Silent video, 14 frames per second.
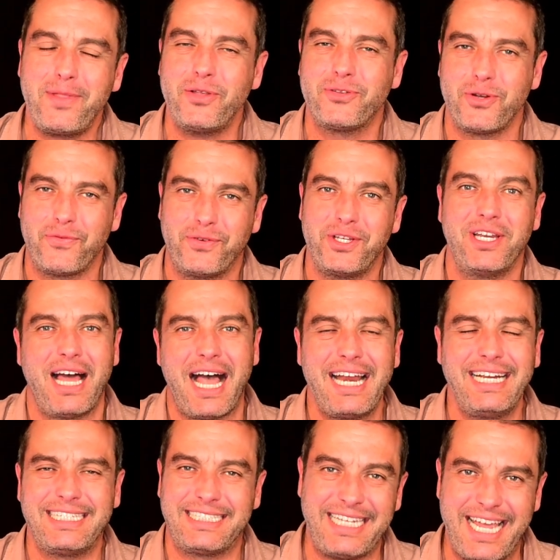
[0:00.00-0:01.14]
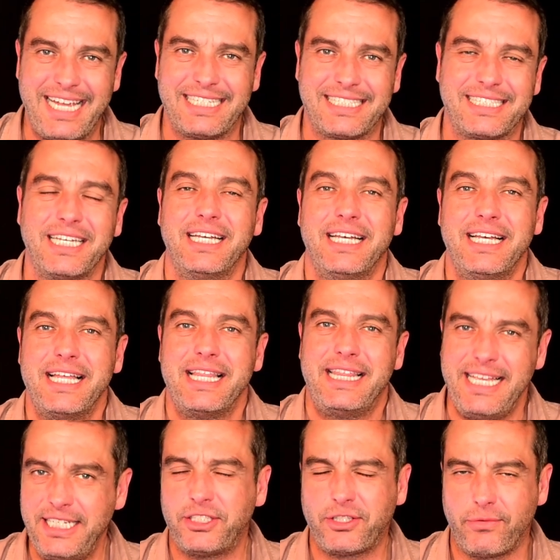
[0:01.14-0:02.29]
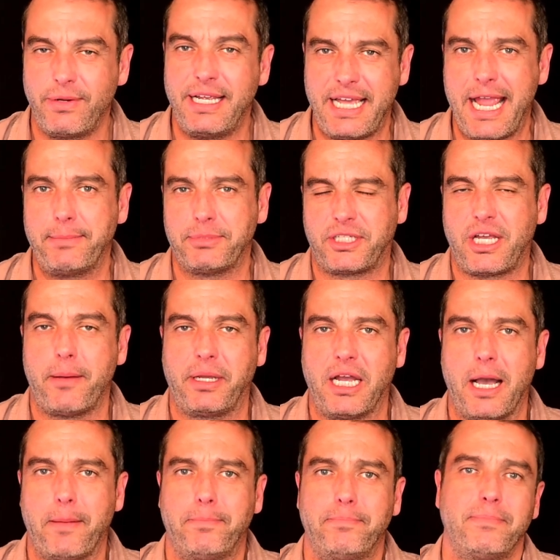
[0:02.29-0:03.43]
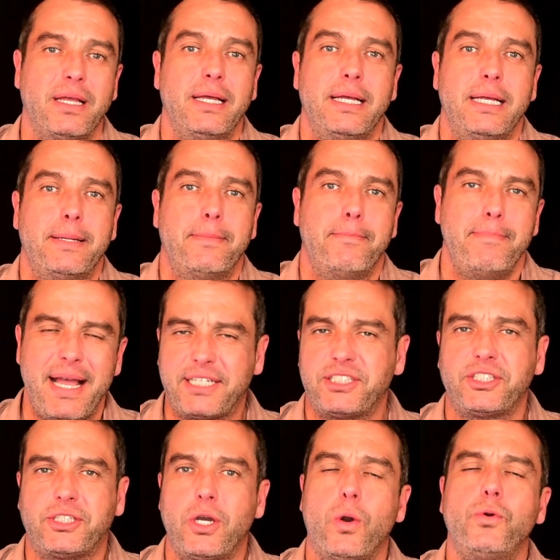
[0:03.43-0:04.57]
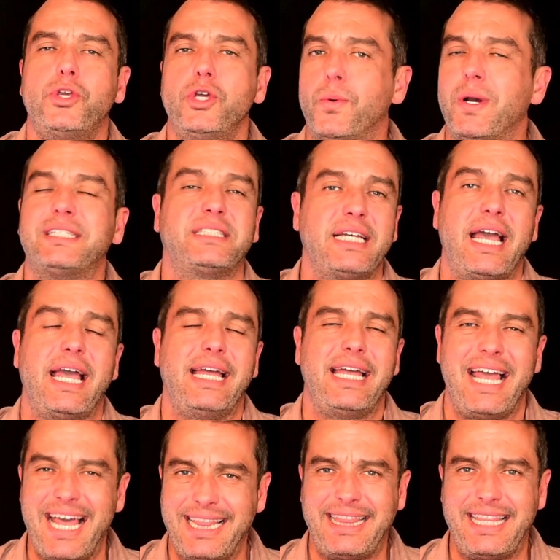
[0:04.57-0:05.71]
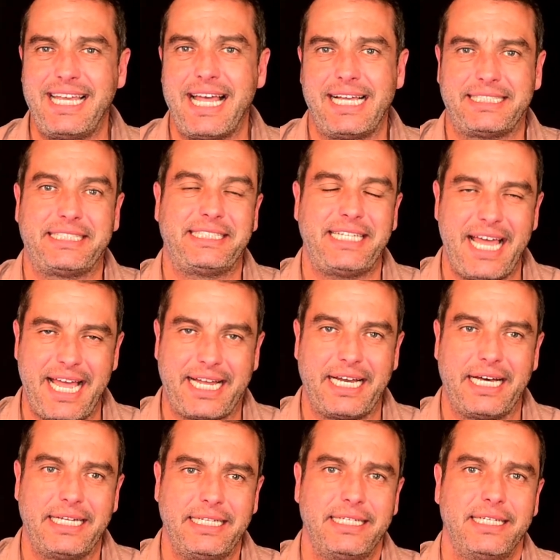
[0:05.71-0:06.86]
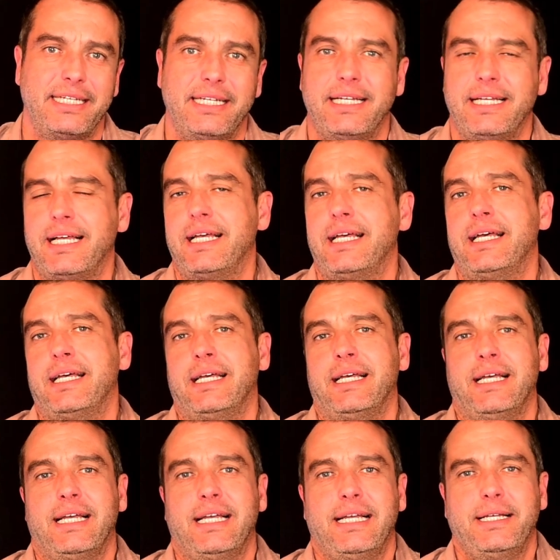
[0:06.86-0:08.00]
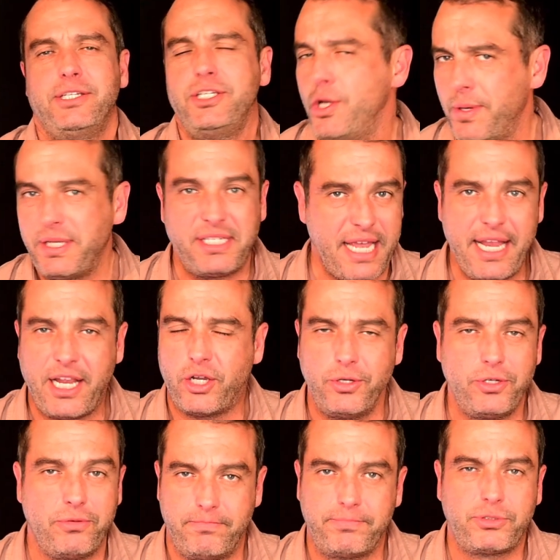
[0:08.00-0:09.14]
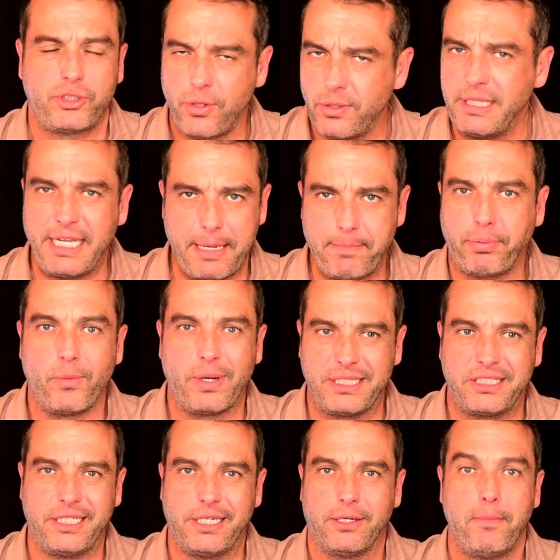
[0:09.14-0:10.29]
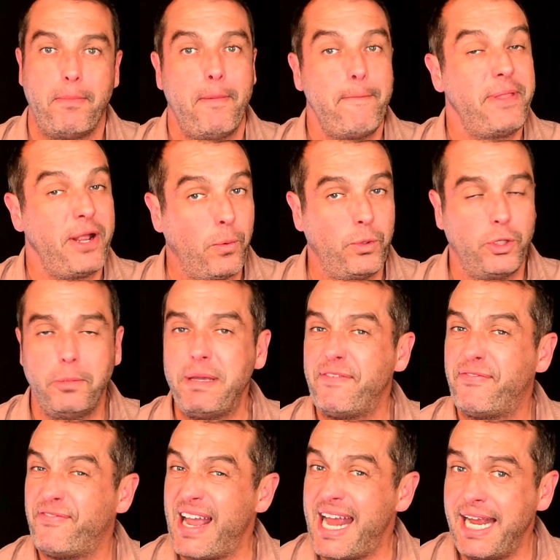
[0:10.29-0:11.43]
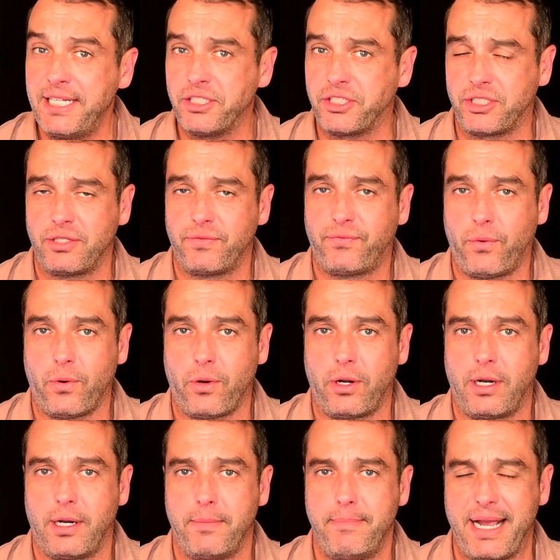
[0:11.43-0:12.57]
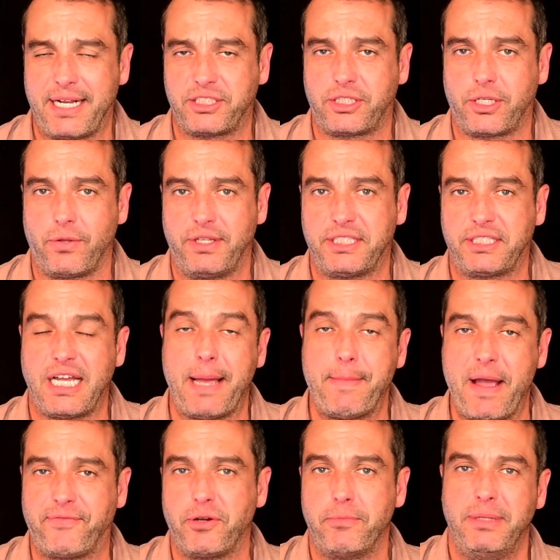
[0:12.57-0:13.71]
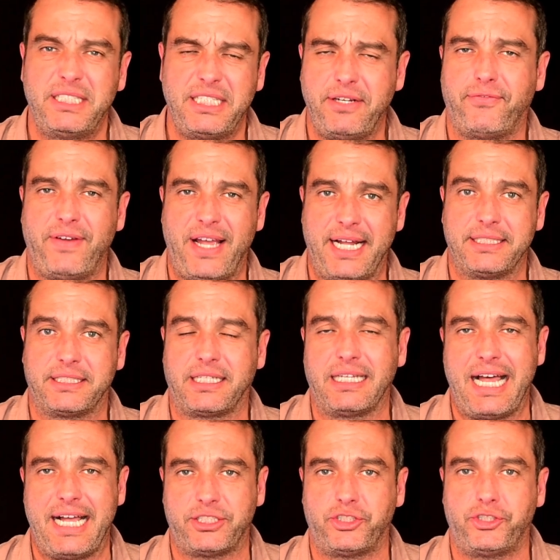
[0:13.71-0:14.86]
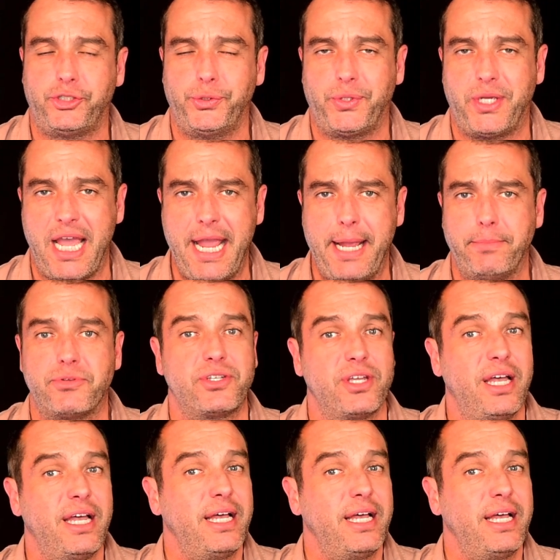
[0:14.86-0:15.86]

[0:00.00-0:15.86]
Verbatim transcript: So for the United States, these three games coming up Mexico, USA, at the Azteca. USA could certainly get points here. There will be fans for Mexico this time after missing fans the last two games.